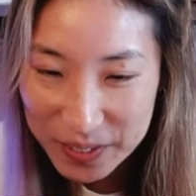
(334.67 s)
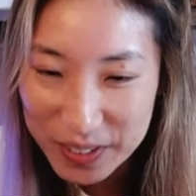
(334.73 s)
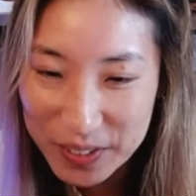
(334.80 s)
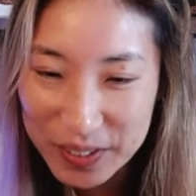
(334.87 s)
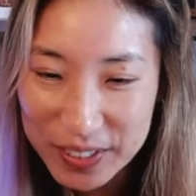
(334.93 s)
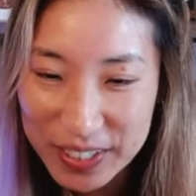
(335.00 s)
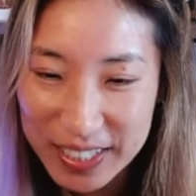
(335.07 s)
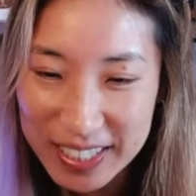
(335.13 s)
oh
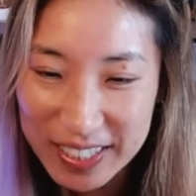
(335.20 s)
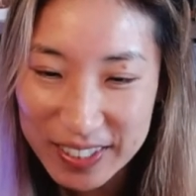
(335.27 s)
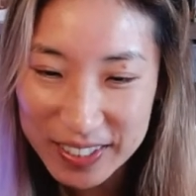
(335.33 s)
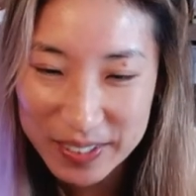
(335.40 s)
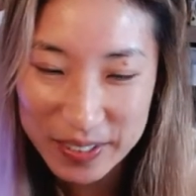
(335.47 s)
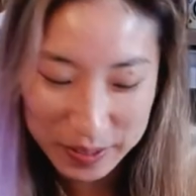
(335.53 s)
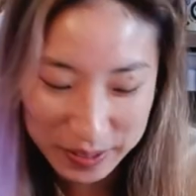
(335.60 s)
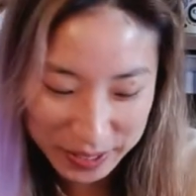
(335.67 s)
no,
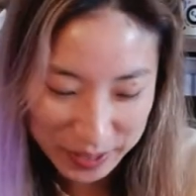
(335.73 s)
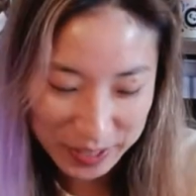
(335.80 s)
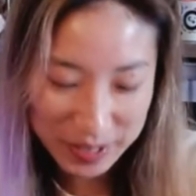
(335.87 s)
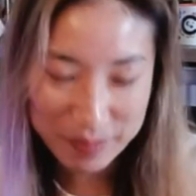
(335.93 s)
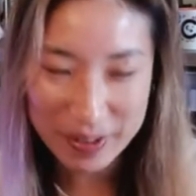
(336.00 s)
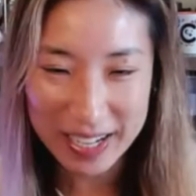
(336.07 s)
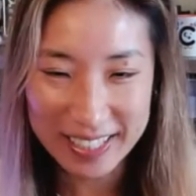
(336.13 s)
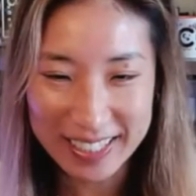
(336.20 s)
uh, oh, you're a
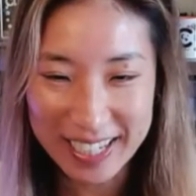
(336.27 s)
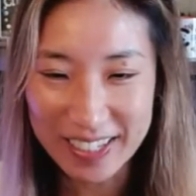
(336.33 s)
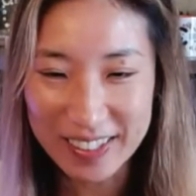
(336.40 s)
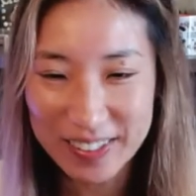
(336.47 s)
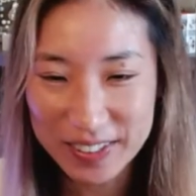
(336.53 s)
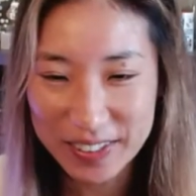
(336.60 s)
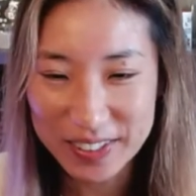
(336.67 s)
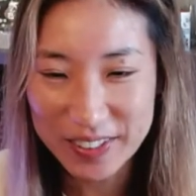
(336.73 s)
mod
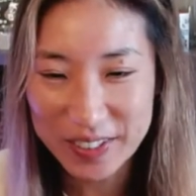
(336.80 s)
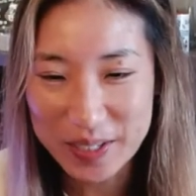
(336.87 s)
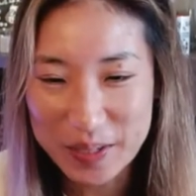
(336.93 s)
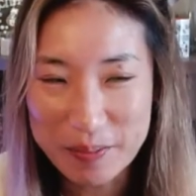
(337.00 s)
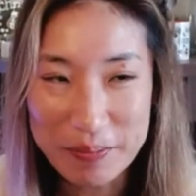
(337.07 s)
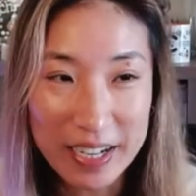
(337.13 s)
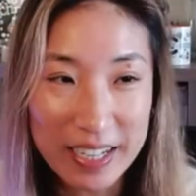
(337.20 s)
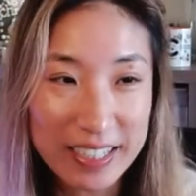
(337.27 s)
now, girl. You're a
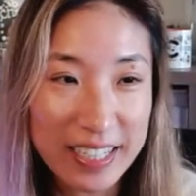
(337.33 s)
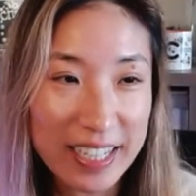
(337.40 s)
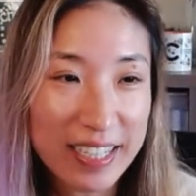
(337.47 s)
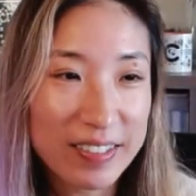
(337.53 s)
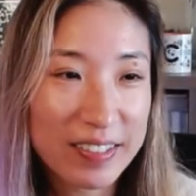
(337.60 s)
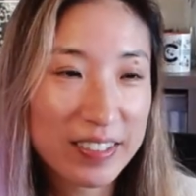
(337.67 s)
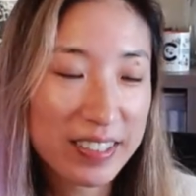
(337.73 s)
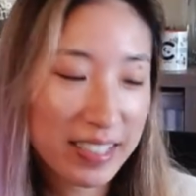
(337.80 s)
mod
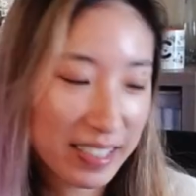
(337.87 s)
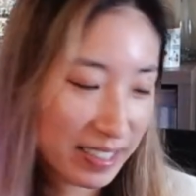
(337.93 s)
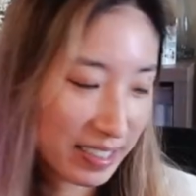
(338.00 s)
now.